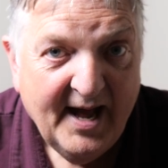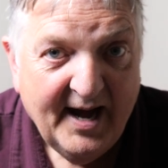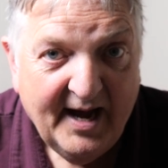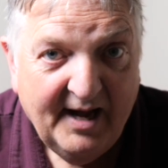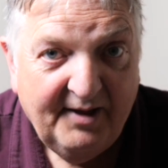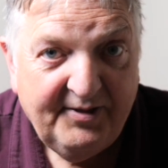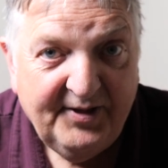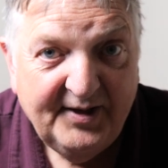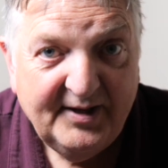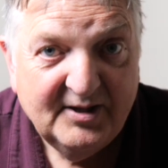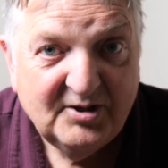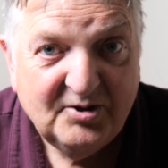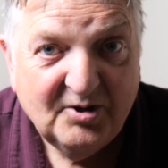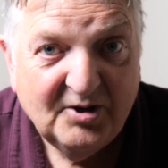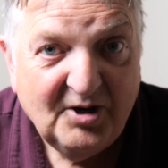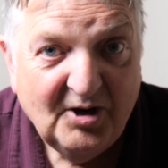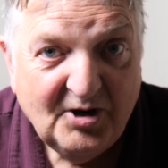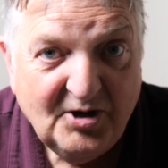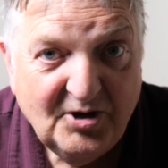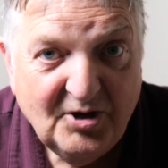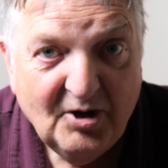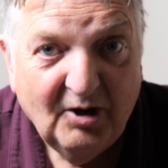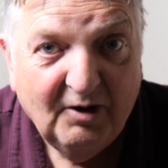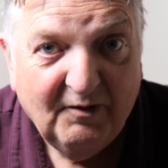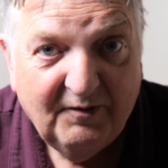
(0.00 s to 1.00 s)
I think it's going to
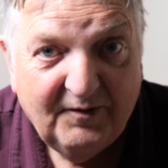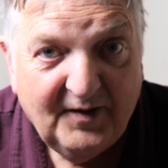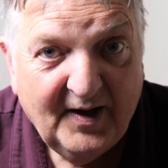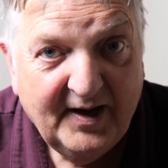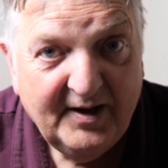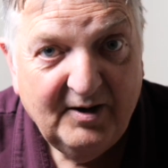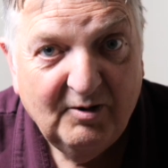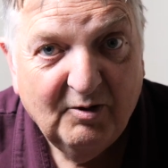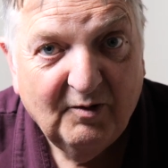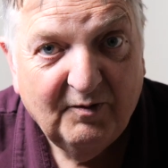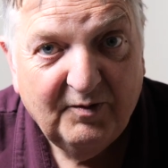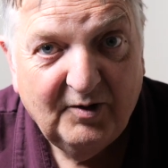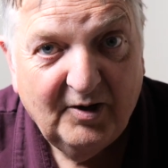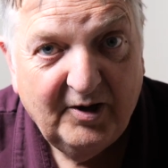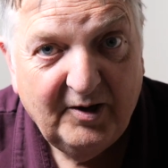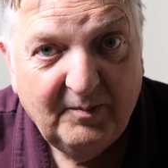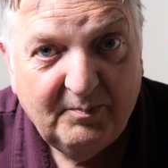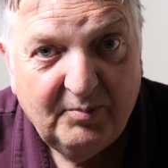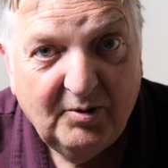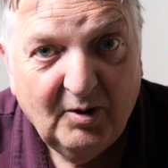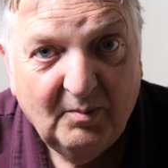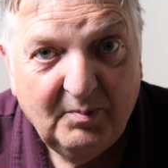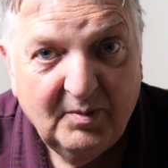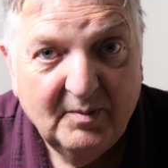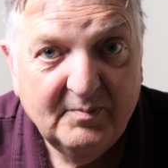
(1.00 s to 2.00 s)
nullify an awful lot
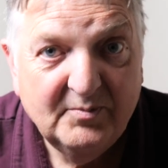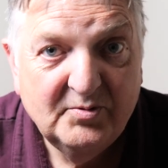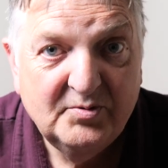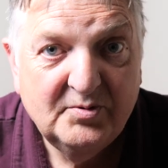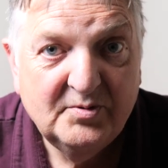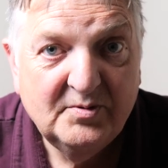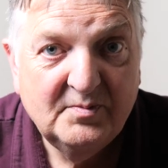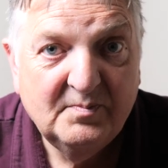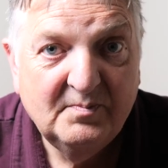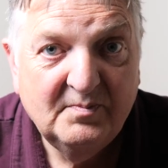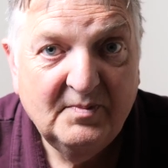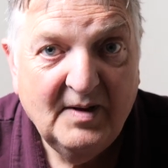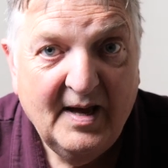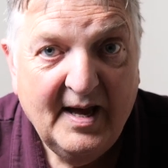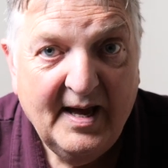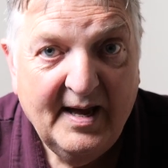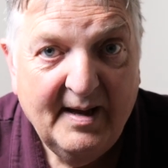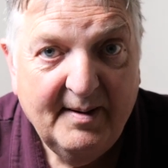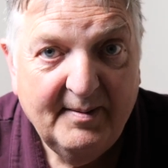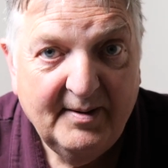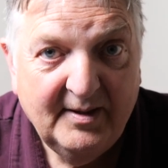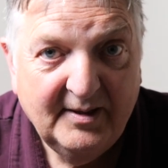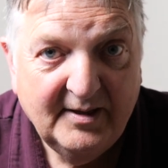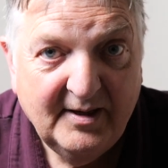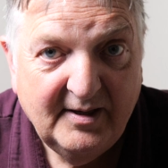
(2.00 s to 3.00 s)
of problems
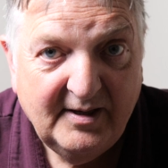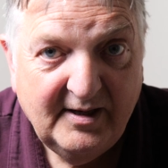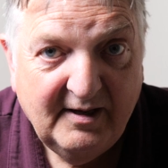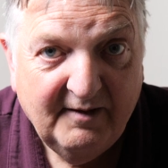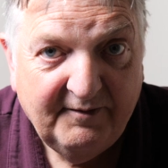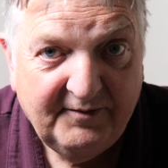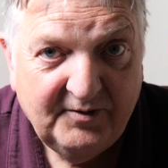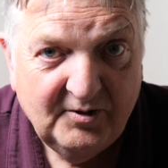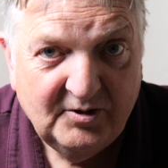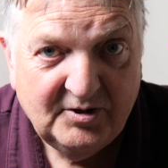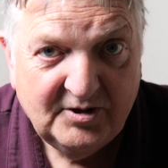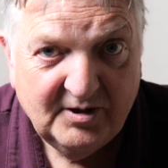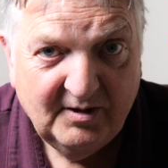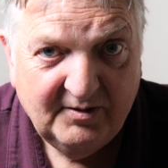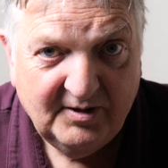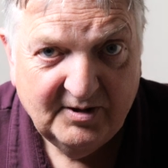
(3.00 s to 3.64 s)
uh, in the near future.